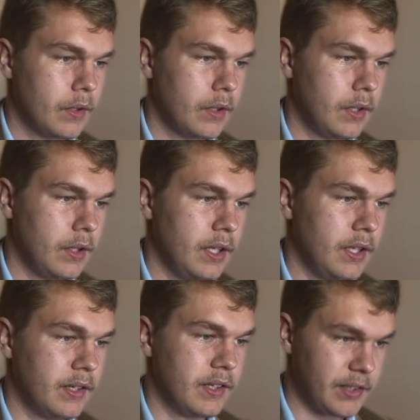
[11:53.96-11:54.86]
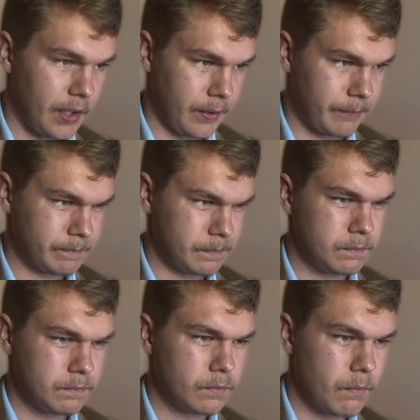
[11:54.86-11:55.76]
He is
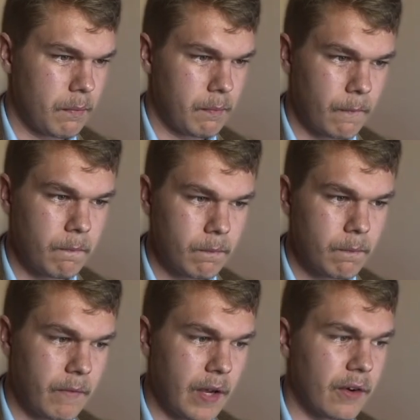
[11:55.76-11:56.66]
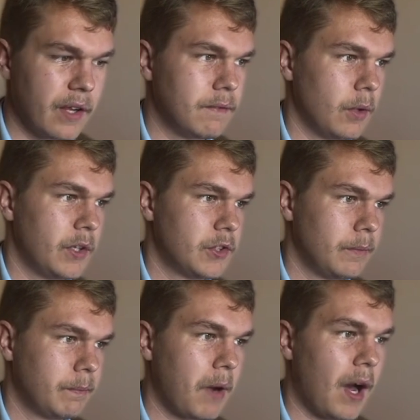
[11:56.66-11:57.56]
very
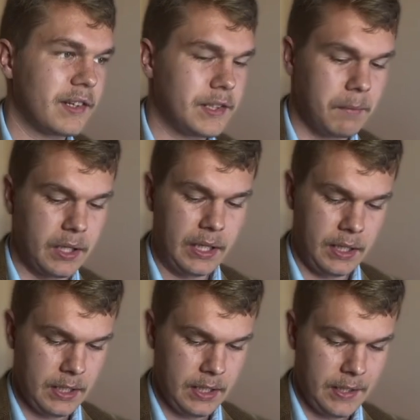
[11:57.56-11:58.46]
influential, possibly